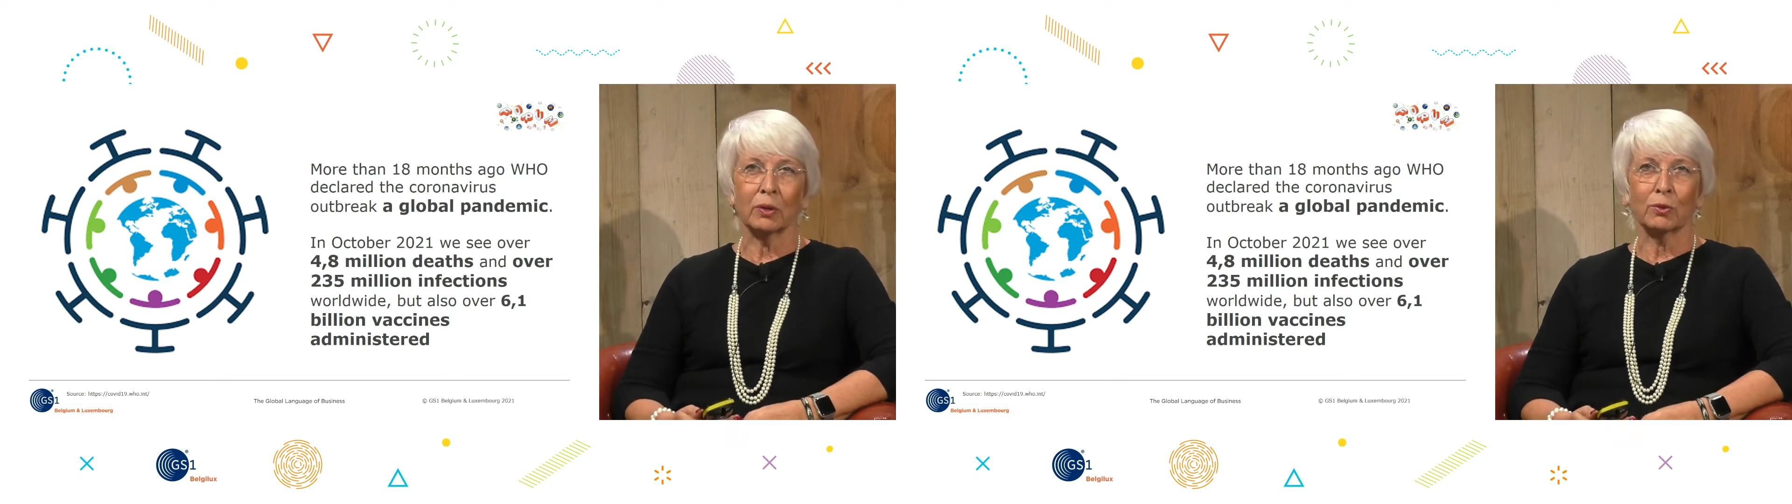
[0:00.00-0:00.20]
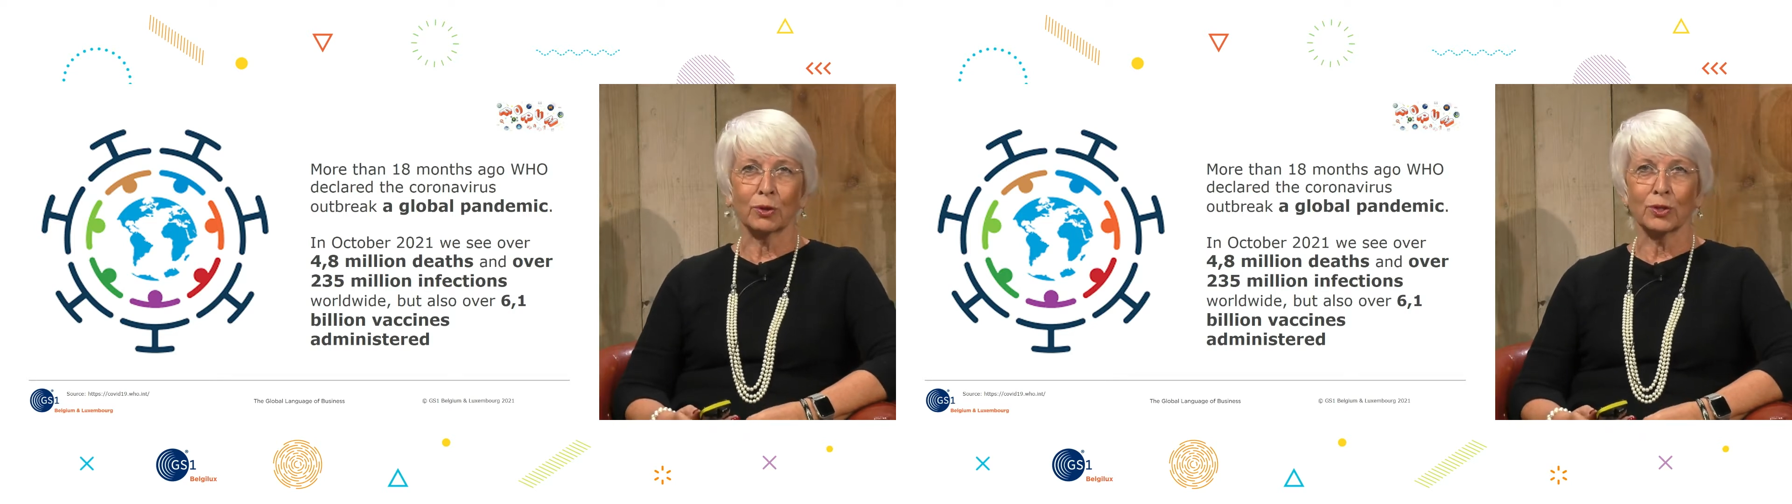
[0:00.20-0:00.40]

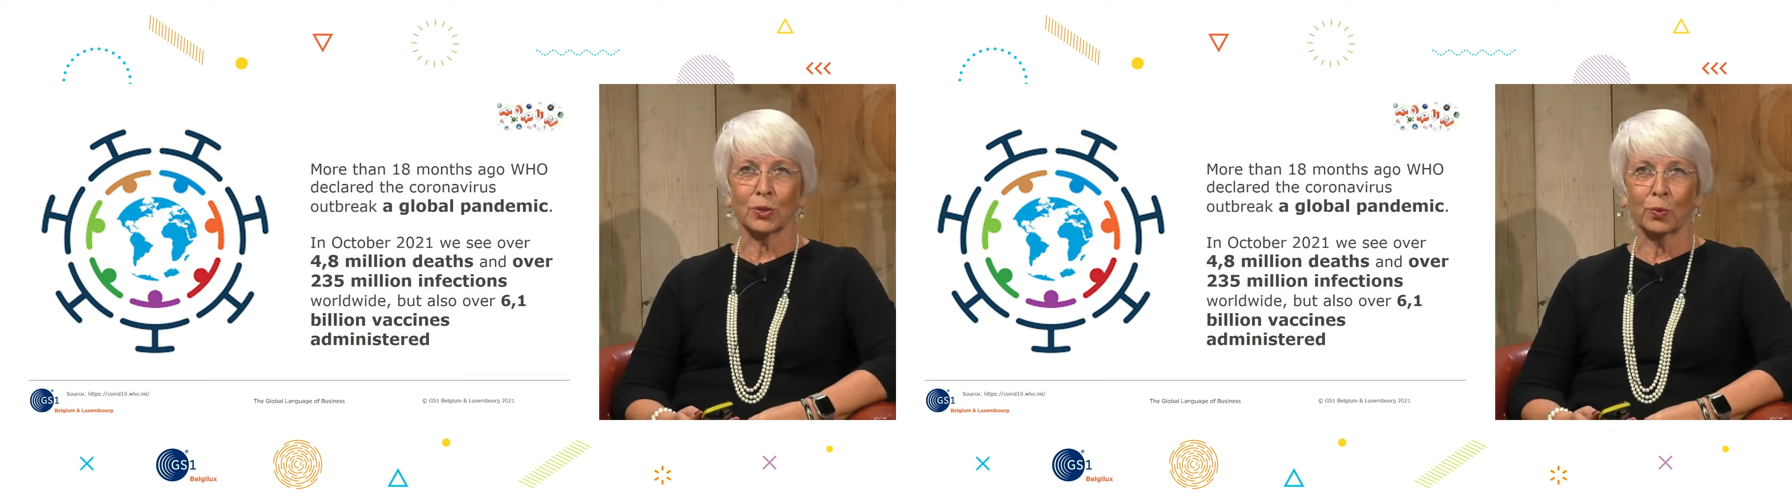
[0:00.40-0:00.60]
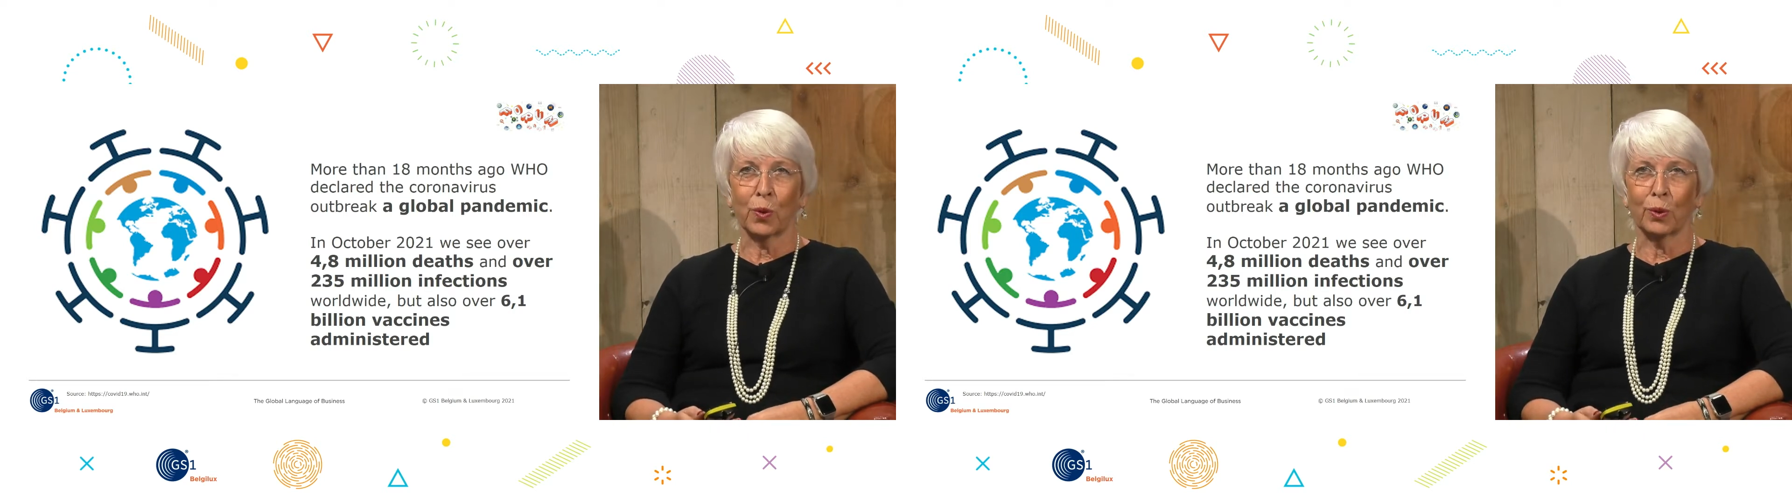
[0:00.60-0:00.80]
across
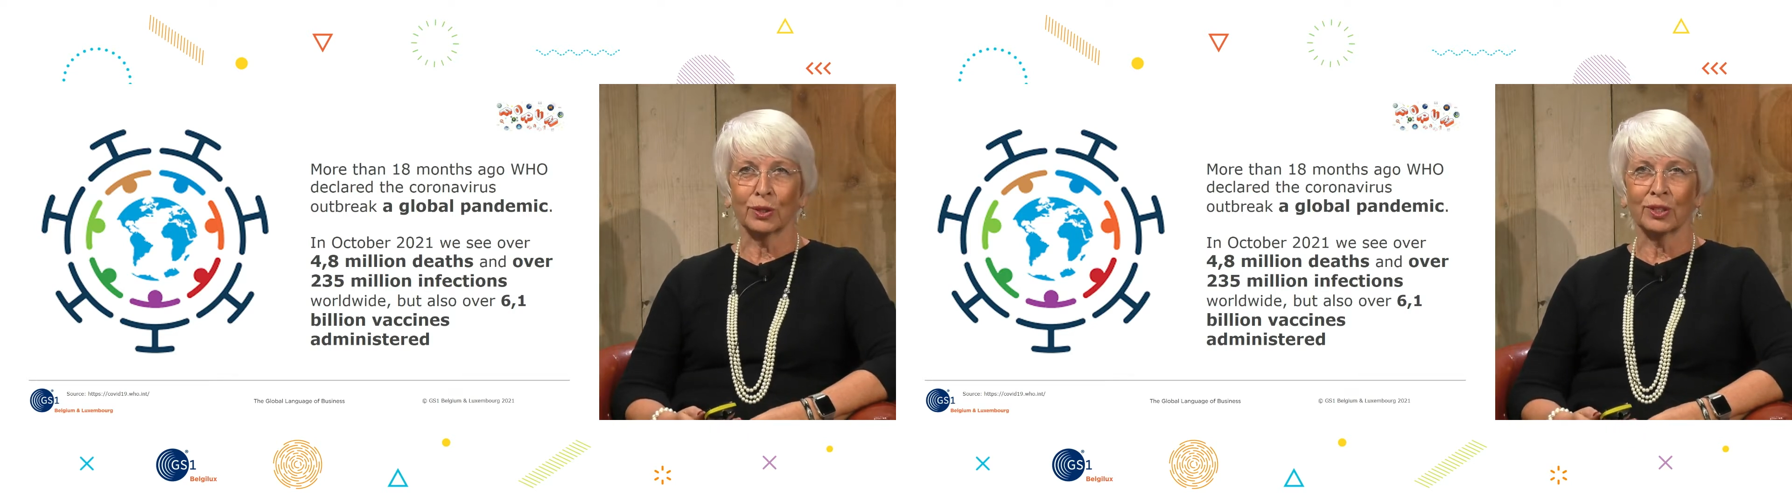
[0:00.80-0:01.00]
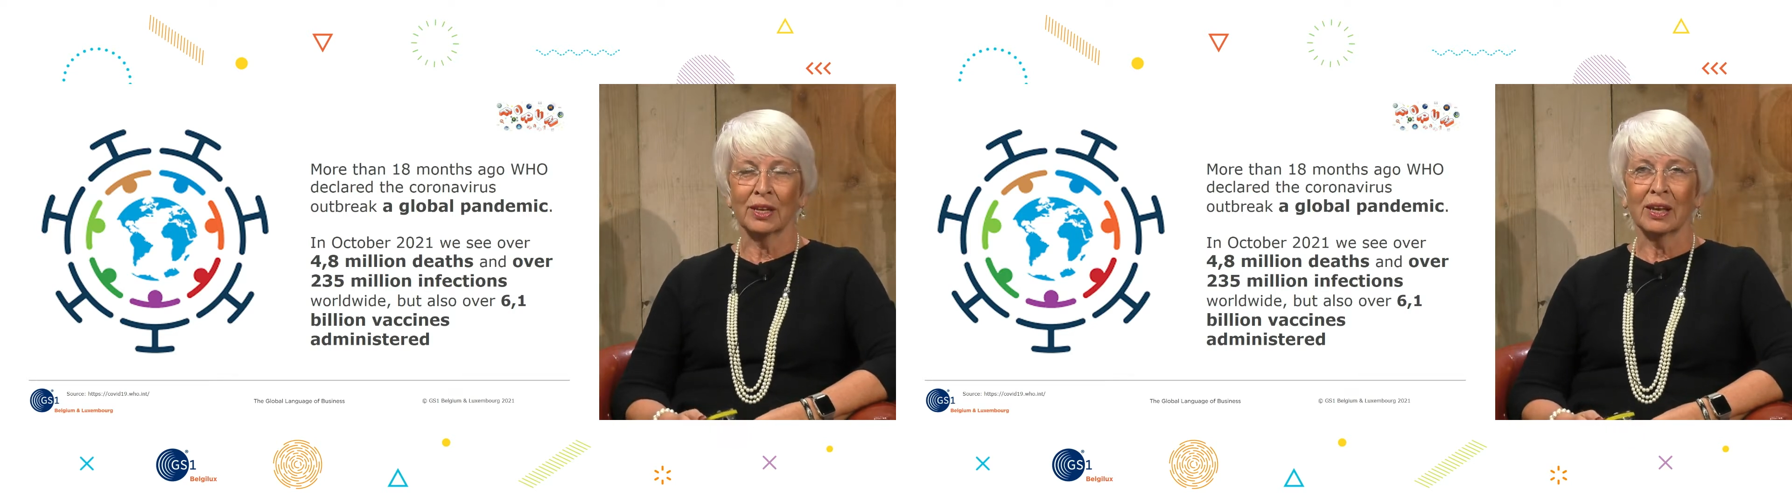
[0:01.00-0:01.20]
the world.